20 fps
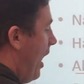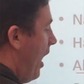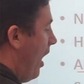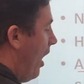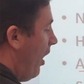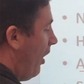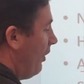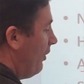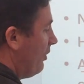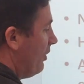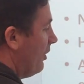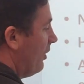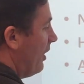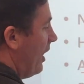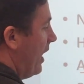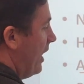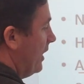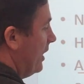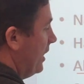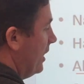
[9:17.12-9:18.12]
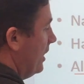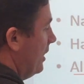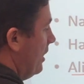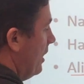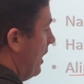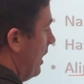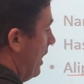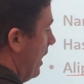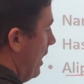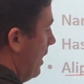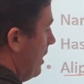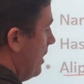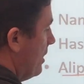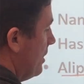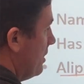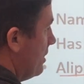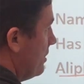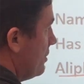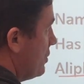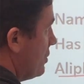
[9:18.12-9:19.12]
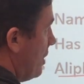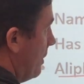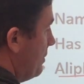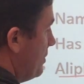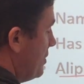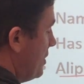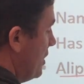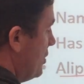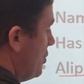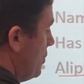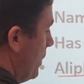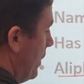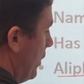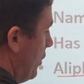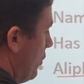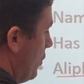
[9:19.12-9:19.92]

Are there any substituent